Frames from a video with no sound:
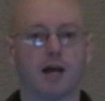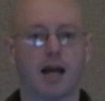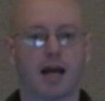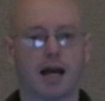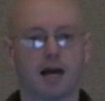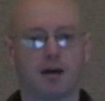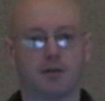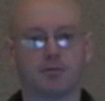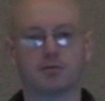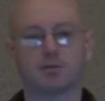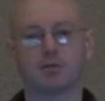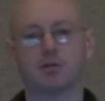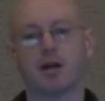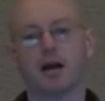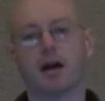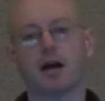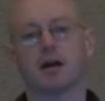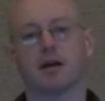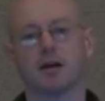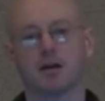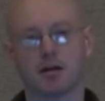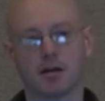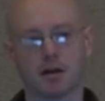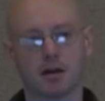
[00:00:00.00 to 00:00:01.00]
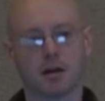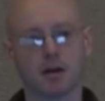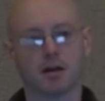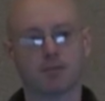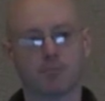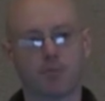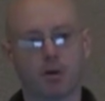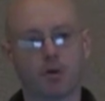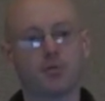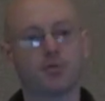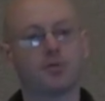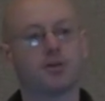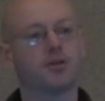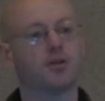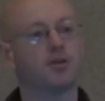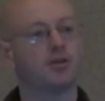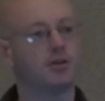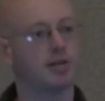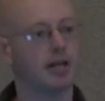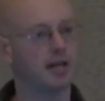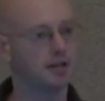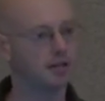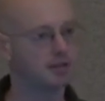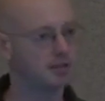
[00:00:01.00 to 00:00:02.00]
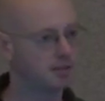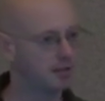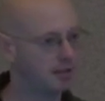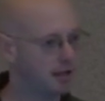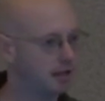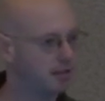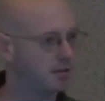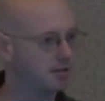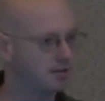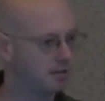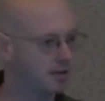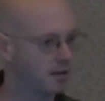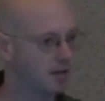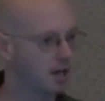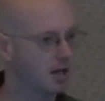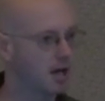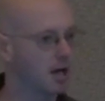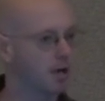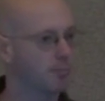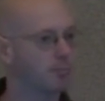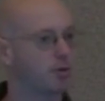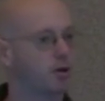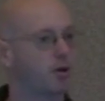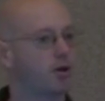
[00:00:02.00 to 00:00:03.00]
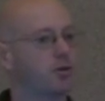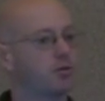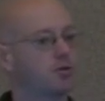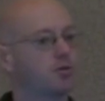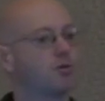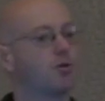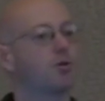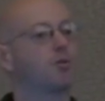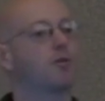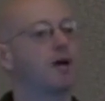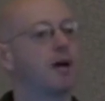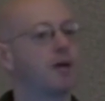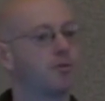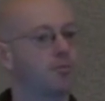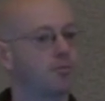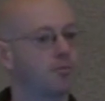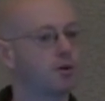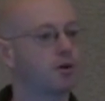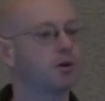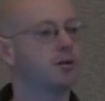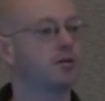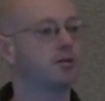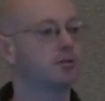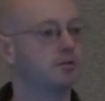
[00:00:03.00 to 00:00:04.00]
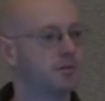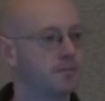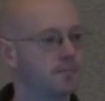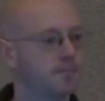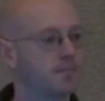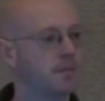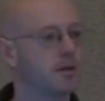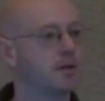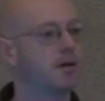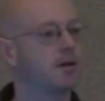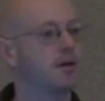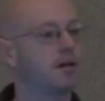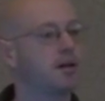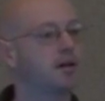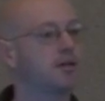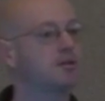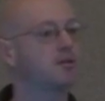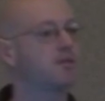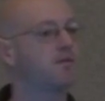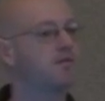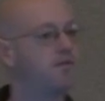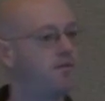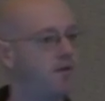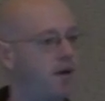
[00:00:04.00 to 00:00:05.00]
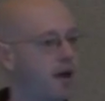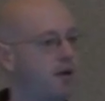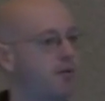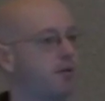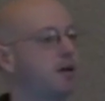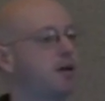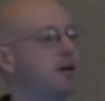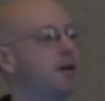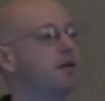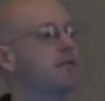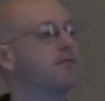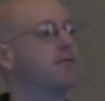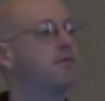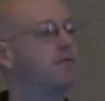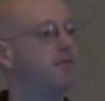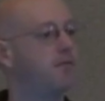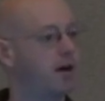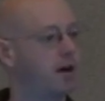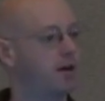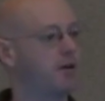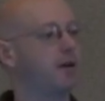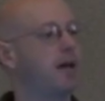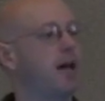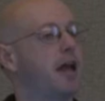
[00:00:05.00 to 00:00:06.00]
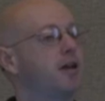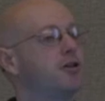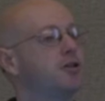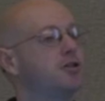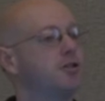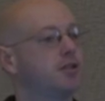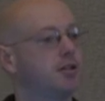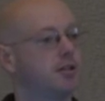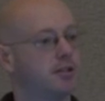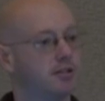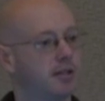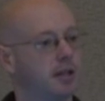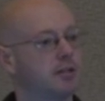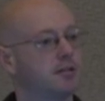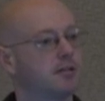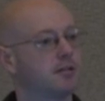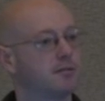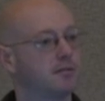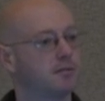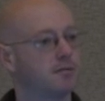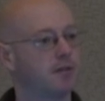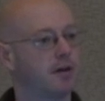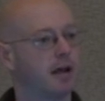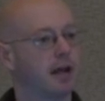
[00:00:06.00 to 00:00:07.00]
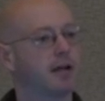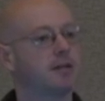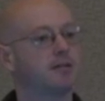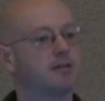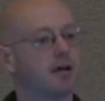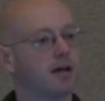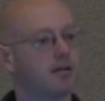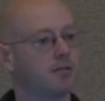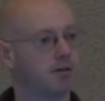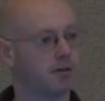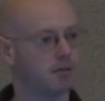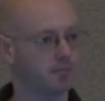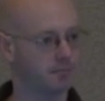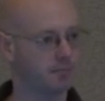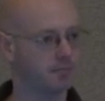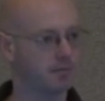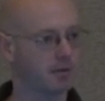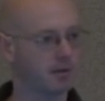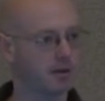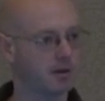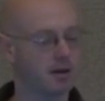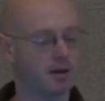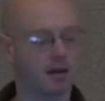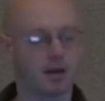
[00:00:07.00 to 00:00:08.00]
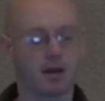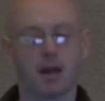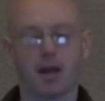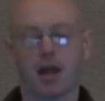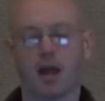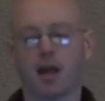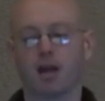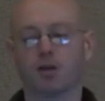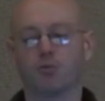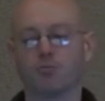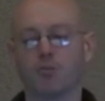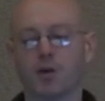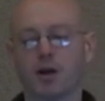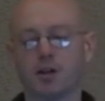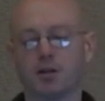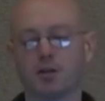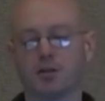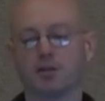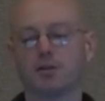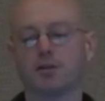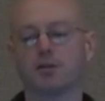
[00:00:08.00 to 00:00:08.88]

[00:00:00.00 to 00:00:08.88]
have today, both in the United States, but also around the world, is a very, very energy-intensive endeavor. And when